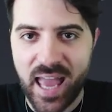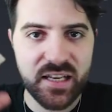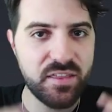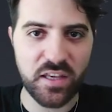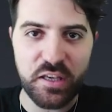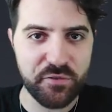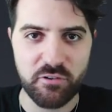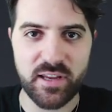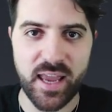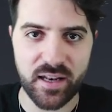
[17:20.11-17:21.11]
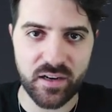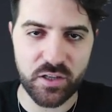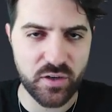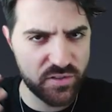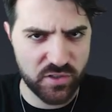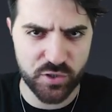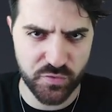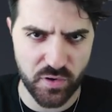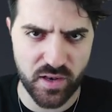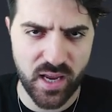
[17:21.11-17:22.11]
anything you've created. You can search
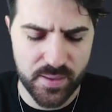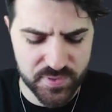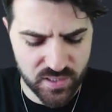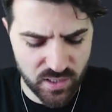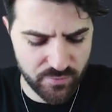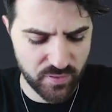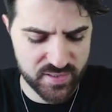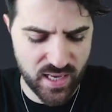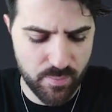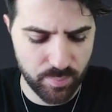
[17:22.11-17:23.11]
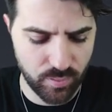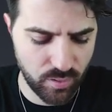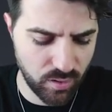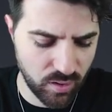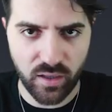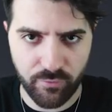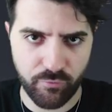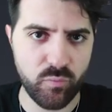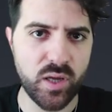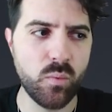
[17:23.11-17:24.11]
for the names here. For example, if
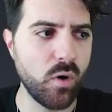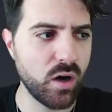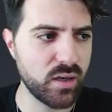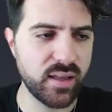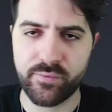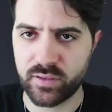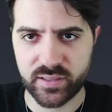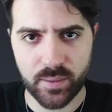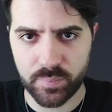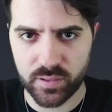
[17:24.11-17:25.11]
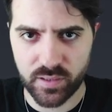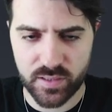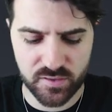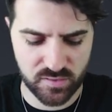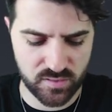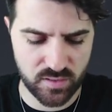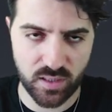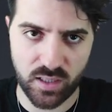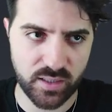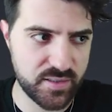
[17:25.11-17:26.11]
we want level templates,
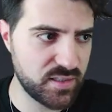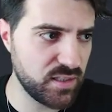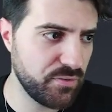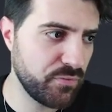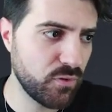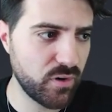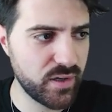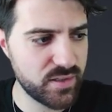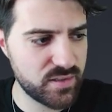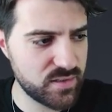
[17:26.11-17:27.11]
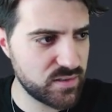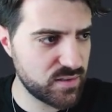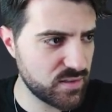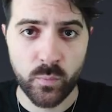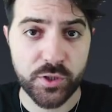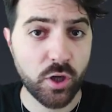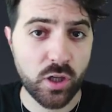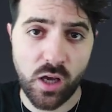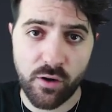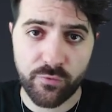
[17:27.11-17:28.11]
let's see, forests. We
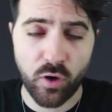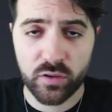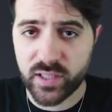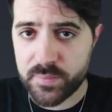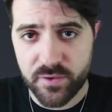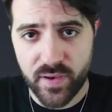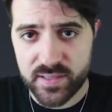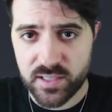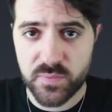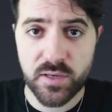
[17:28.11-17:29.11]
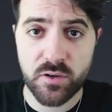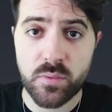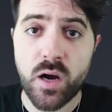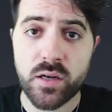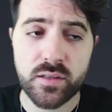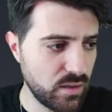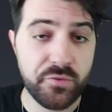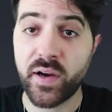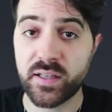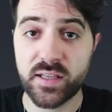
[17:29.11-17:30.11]
toggle off all types of assets we don't want. And
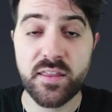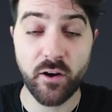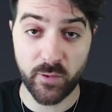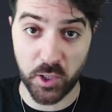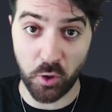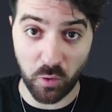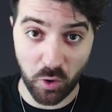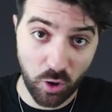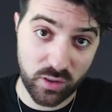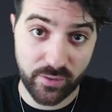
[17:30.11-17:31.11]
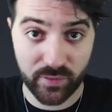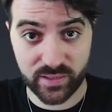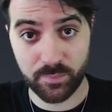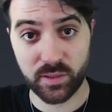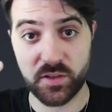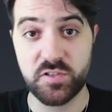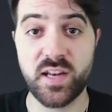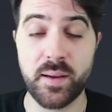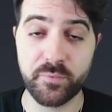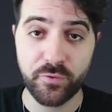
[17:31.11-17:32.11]
finally, there we go. All level templates
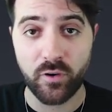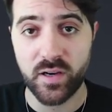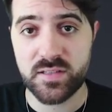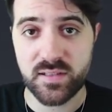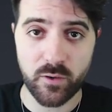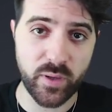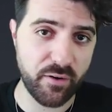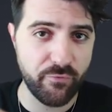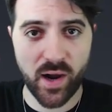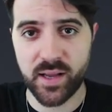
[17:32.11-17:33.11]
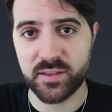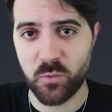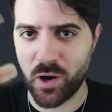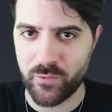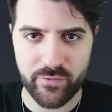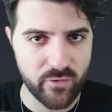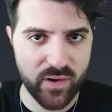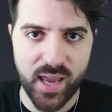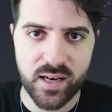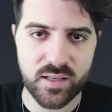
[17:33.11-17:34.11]
named forest, and we can find the one we've
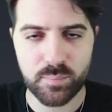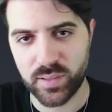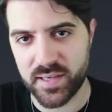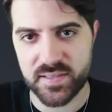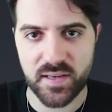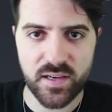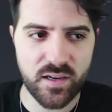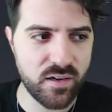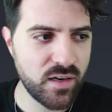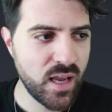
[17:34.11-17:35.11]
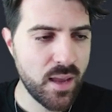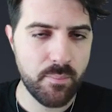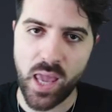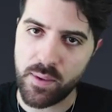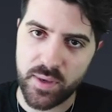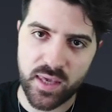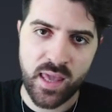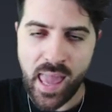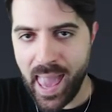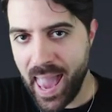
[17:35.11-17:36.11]
created, place it here, maybe
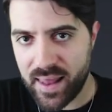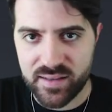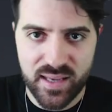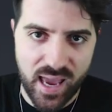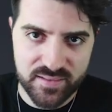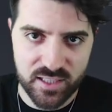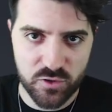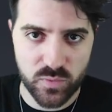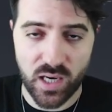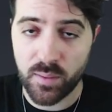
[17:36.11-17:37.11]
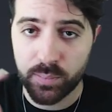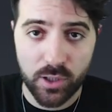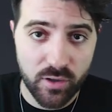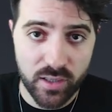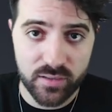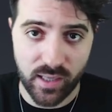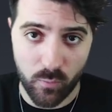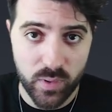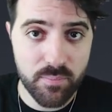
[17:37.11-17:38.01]
add the assets we uploaded that we